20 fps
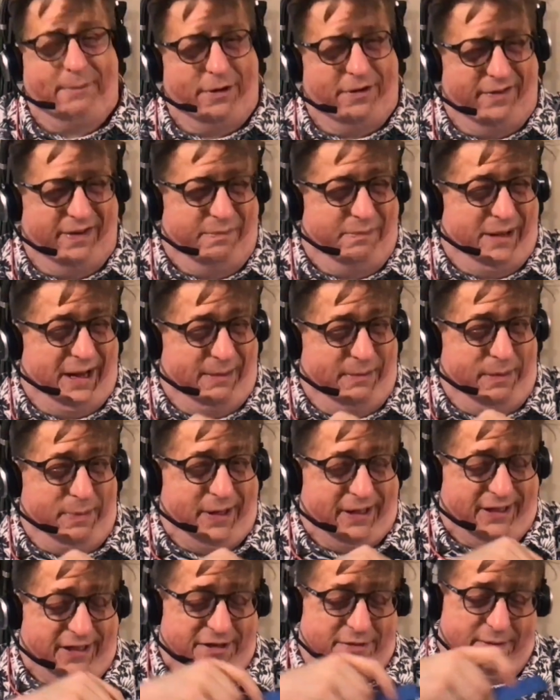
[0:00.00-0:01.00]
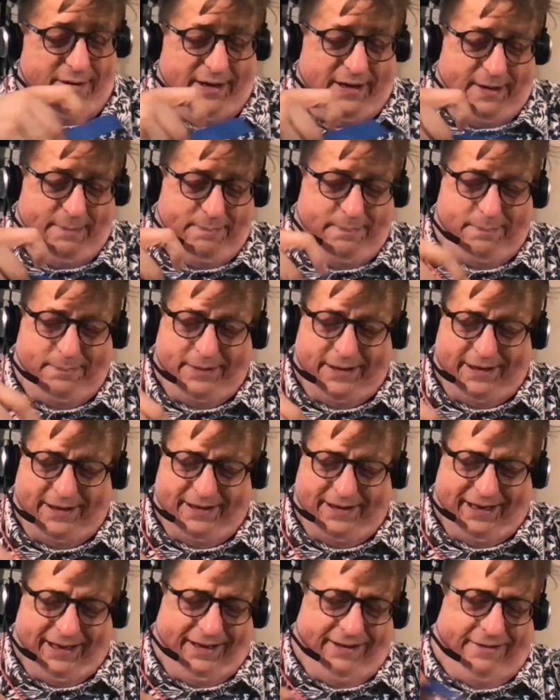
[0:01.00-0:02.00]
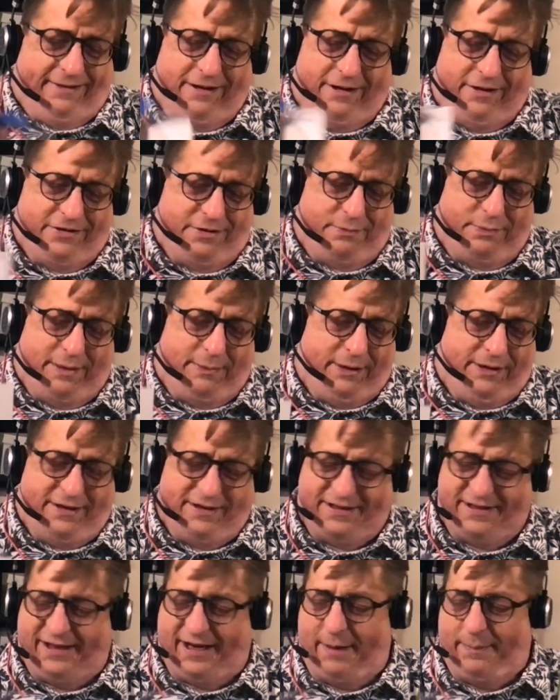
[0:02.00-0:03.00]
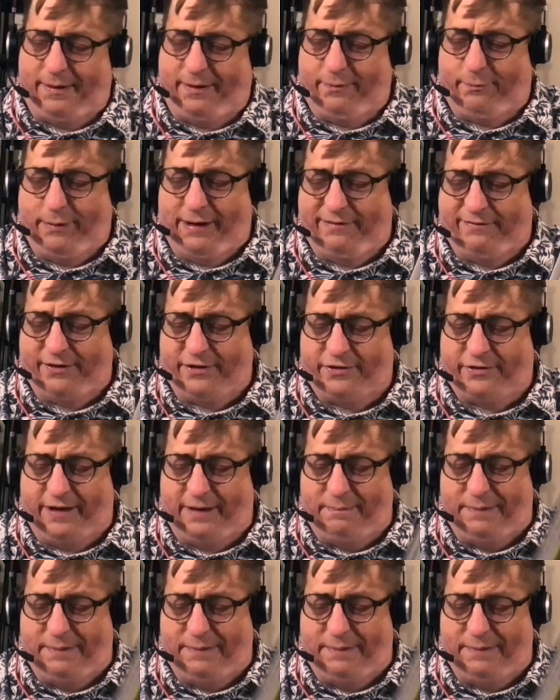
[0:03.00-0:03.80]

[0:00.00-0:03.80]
movie, maybe pick this one up. But like, you could also probably just skip it and wait for trade